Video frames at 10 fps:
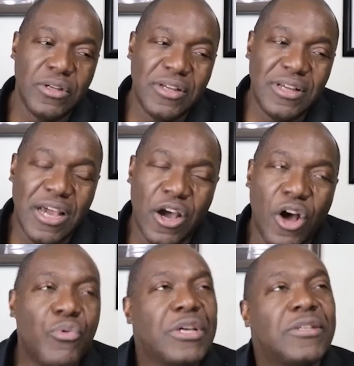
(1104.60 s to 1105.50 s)
I
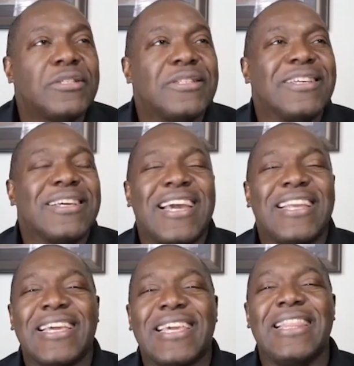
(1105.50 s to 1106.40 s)
always kind
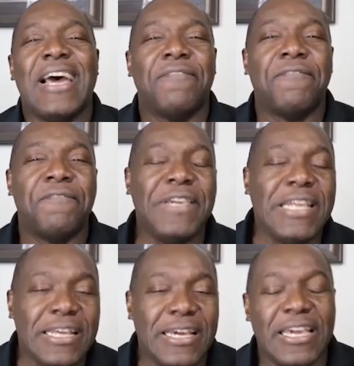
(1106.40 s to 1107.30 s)
of get that
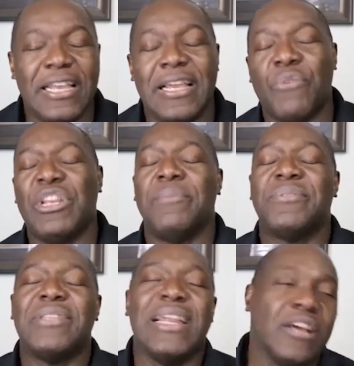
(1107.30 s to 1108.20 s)
feeling again, like when I'm
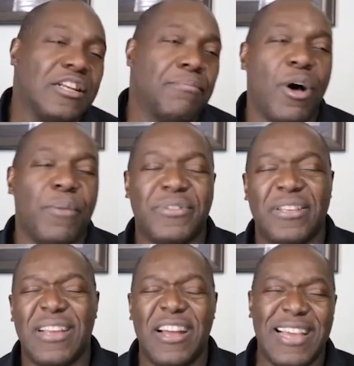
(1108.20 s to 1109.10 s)
standing at the bobsled
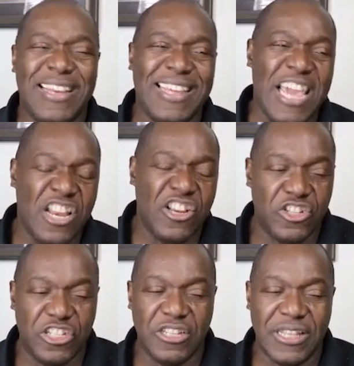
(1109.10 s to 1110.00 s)
start, that
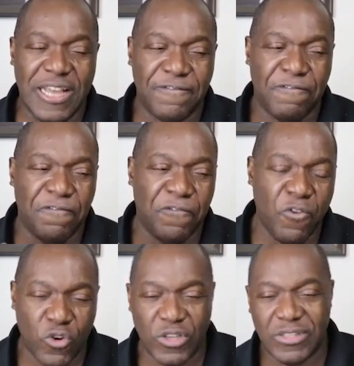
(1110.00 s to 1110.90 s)
energy and that
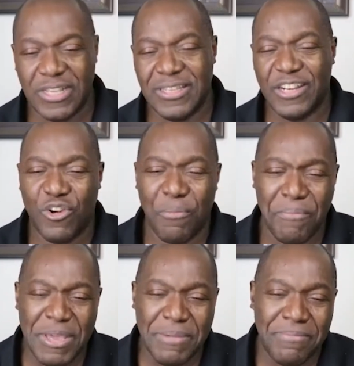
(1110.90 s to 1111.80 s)
focus and that
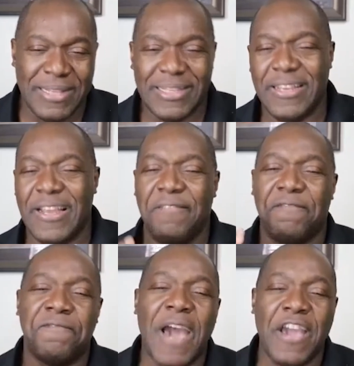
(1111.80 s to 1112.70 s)
commitment and that
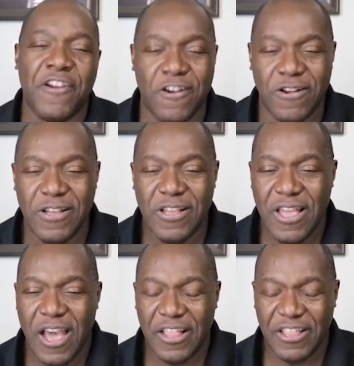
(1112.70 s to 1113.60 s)
fire,
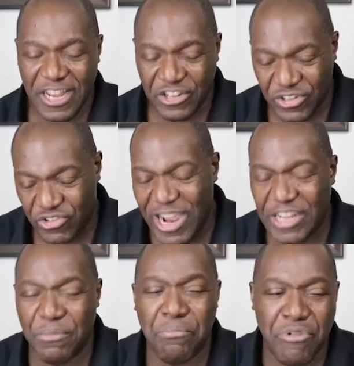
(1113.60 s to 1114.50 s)
and then I just try
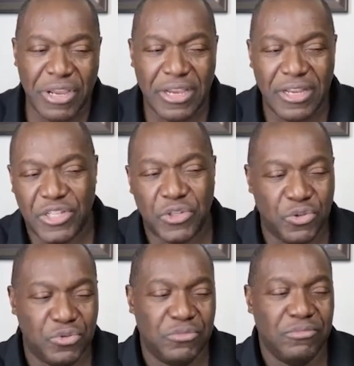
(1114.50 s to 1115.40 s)
to bring it
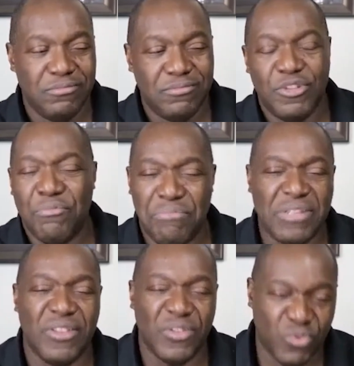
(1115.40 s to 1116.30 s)
to the
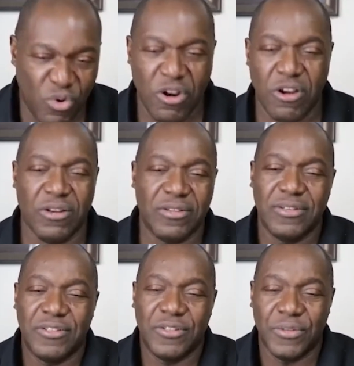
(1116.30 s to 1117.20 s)
business world.
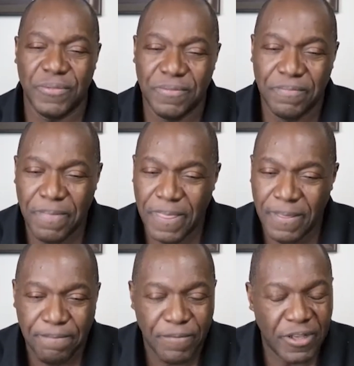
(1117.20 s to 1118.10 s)
too. yeah,
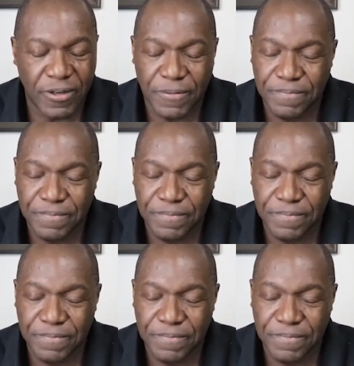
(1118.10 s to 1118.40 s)
you yeah. know,